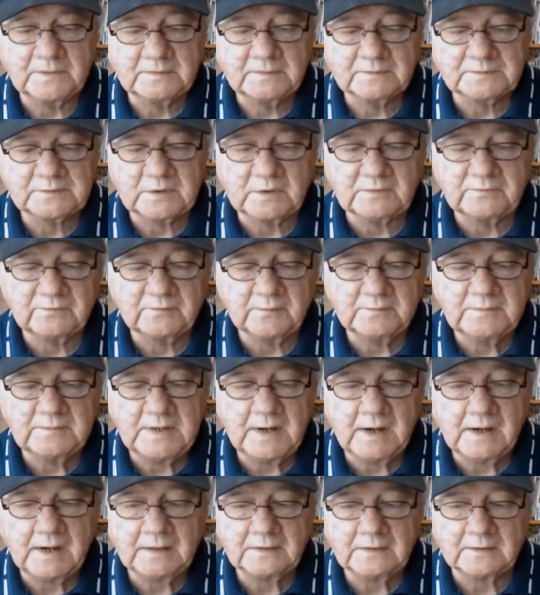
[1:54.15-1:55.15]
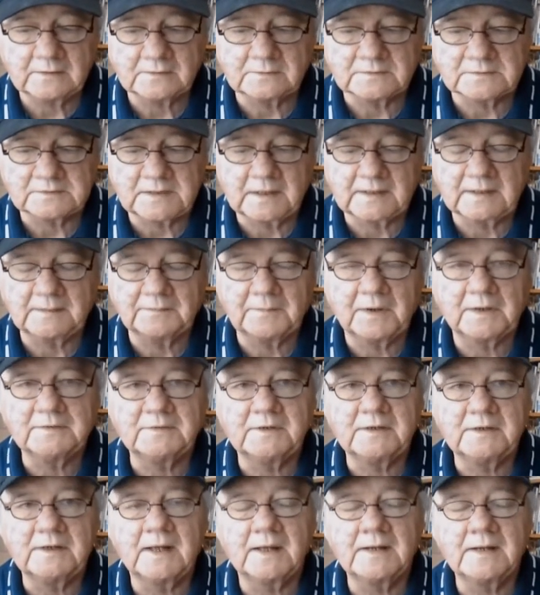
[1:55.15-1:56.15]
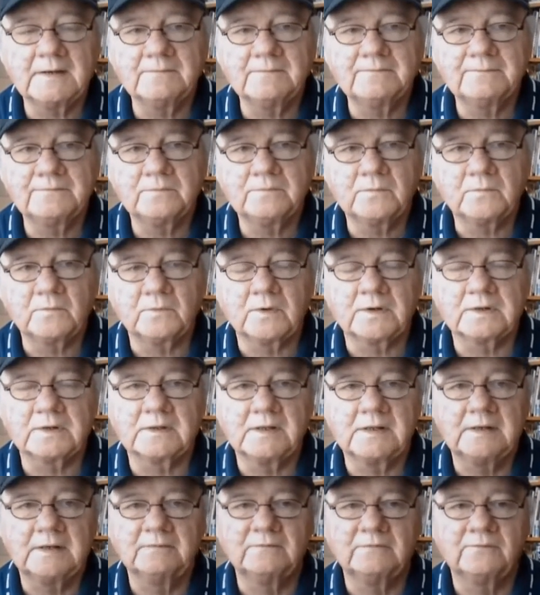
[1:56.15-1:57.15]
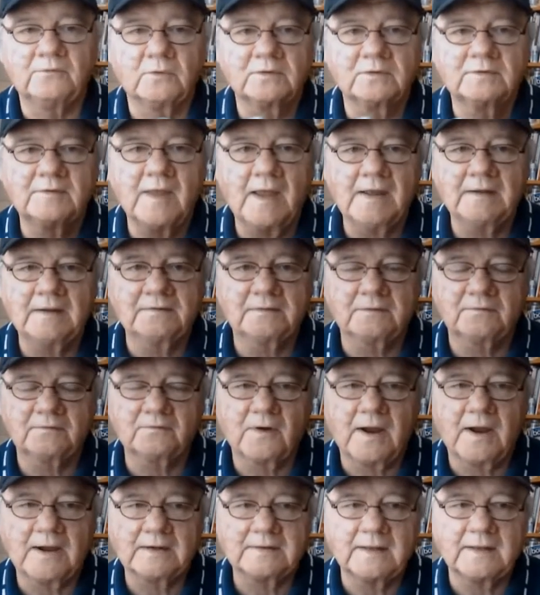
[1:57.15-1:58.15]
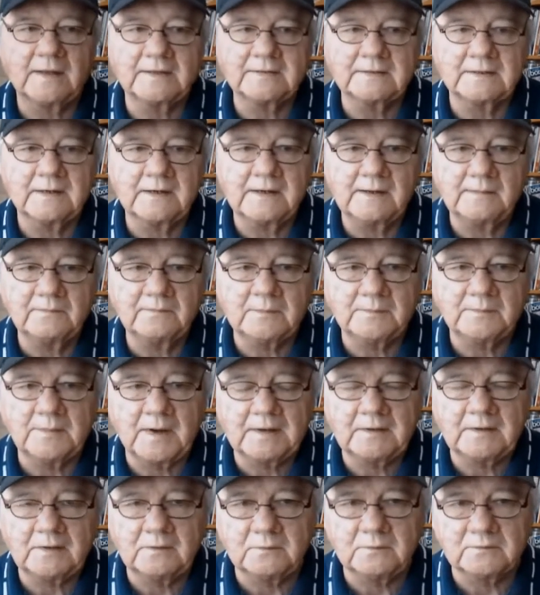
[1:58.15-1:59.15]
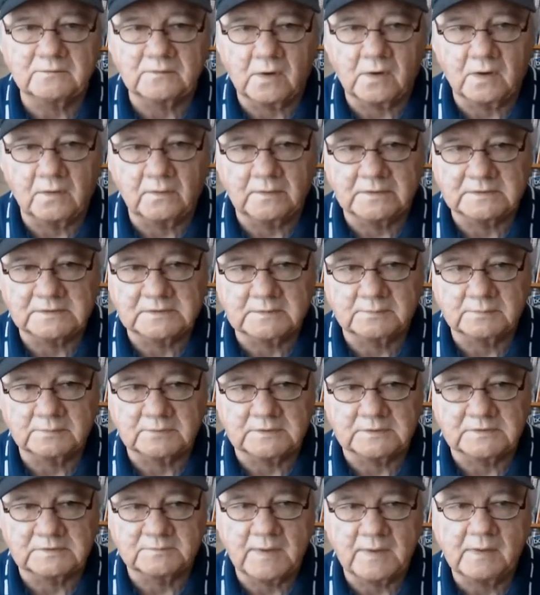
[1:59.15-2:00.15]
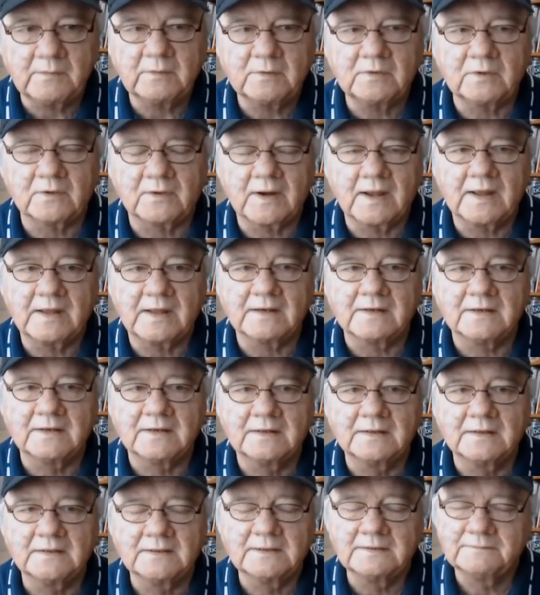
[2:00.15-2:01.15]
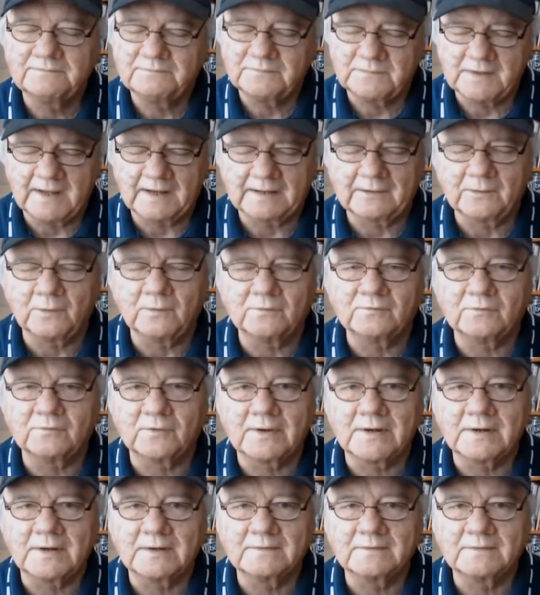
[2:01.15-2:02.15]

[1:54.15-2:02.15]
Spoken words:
So from Yonkers on a Monday night, Rick Needham, fourth day at thetrack.com, reminding you as always to please bet with your head, not over it.